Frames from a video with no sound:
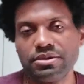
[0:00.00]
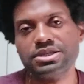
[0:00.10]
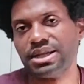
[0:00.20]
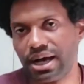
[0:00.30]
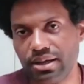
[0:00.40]

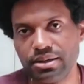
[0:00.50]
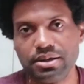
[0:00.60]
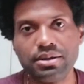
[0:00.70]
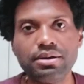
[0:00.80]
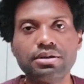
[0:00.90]
It's not,
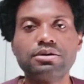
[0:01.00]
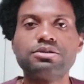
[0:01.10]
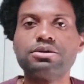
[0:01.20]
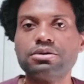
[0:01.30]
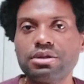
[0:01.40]
you know.
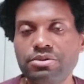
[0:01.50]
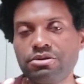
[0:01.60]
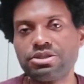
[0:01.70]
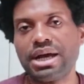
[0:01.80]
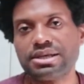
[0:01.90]
So let me know
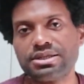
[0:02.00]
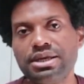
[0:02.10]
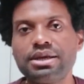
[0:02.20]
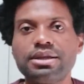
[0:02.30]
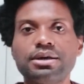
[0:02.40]
what you guys
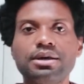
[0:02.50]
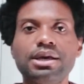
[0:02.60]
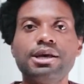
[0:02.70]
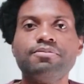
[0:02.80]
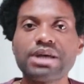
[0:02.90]
think in the
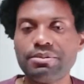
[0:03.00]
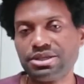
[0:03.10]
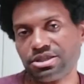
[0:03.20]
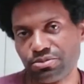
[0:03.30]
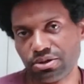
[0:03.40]
comment
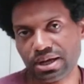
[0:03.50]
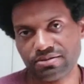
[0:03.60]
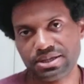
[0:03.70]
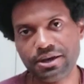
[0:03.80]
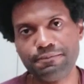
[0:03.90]
section below, like I
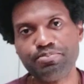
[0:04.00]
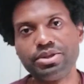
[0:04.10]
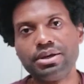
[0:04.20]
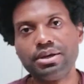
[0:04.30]
said.